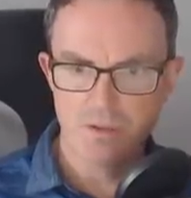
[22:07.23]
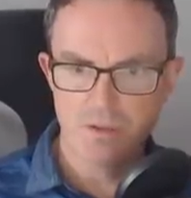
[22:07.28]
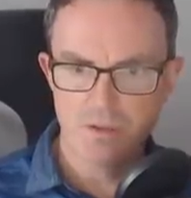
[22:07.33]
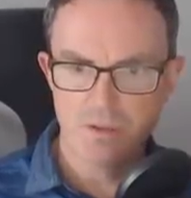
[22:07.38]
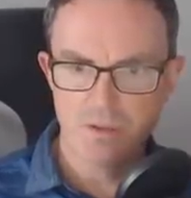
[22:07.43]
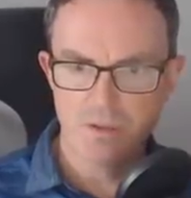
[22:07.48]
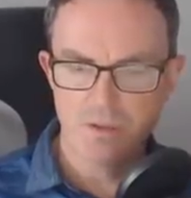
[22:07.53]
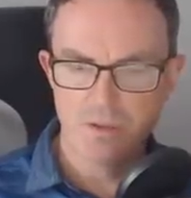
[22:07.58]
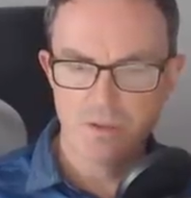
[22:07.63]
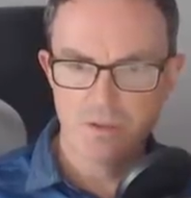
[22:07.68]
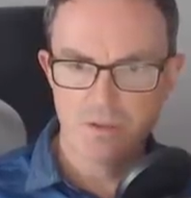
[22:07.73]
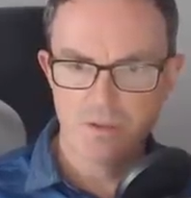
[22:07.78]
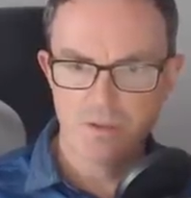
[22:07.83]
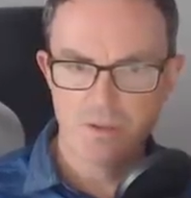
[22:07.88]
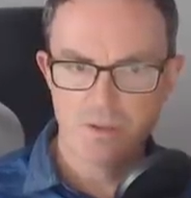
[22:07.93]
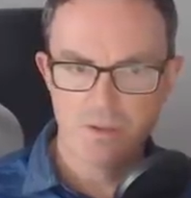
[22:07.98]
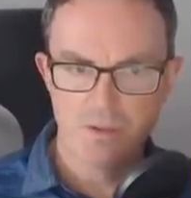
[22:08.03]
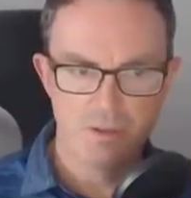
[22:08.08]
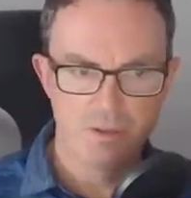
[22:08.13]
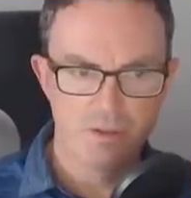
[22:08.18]

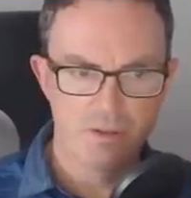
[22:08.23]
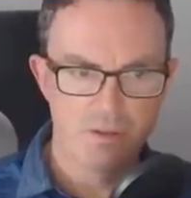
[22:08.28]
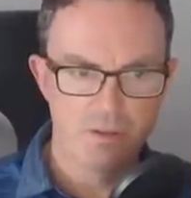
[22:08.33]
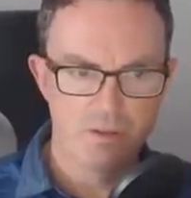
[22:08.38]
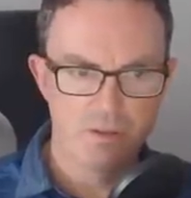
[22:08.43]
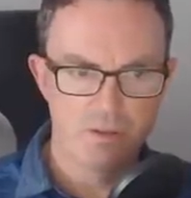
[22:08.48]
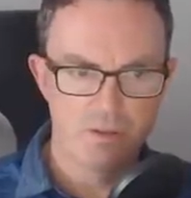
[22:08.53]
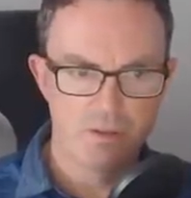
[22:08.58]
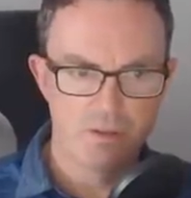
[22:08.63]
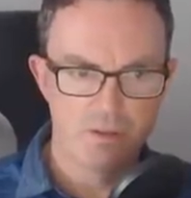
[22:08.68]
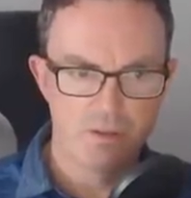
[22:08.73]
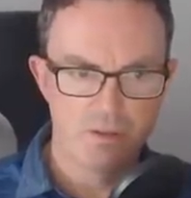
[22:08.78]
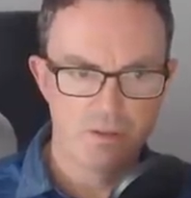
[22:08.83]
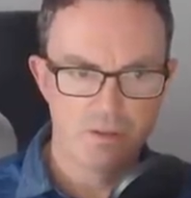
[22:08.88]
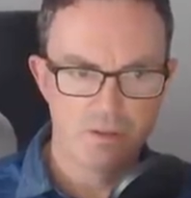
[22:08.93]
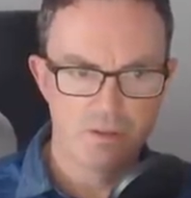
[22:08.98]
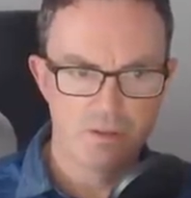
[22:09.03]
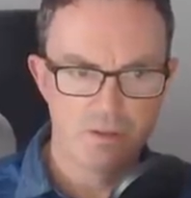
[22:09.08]
Nothing is said.